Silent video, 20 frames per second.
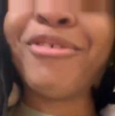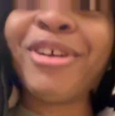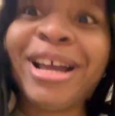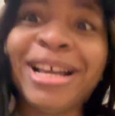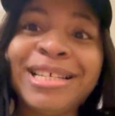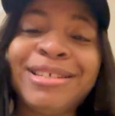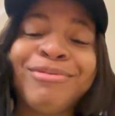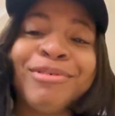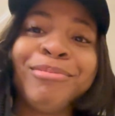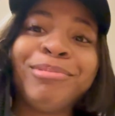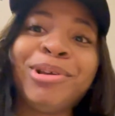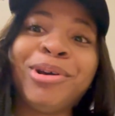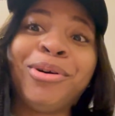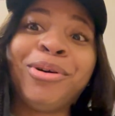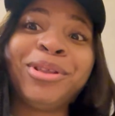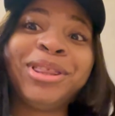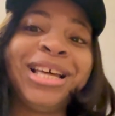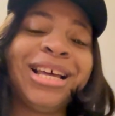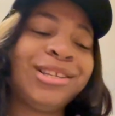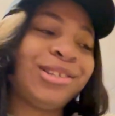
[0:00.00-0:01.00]
rice from the
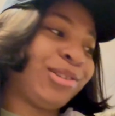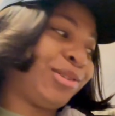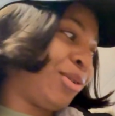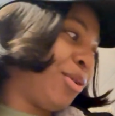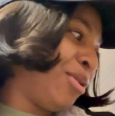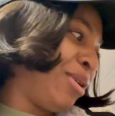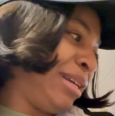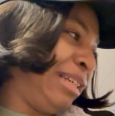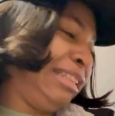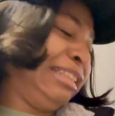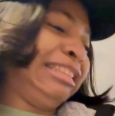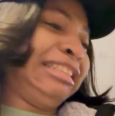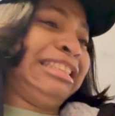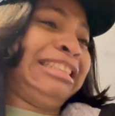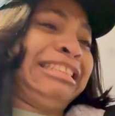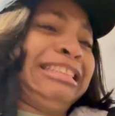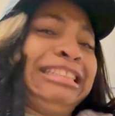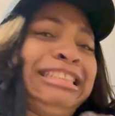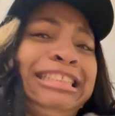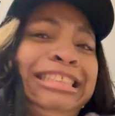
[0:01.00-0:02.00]
other store
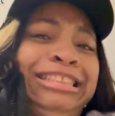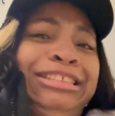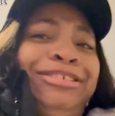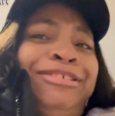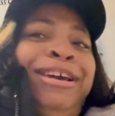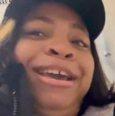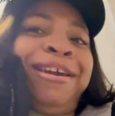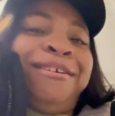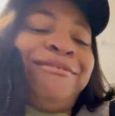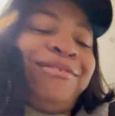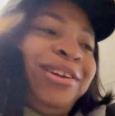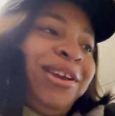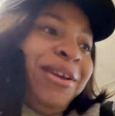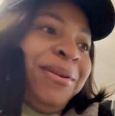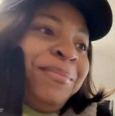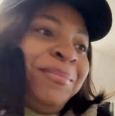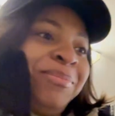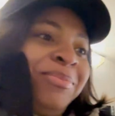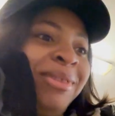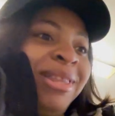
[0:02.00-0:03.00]
so
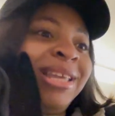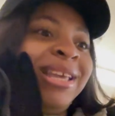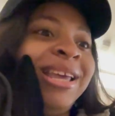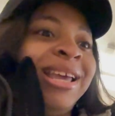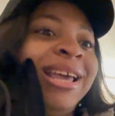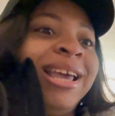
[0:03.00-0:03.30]
heavy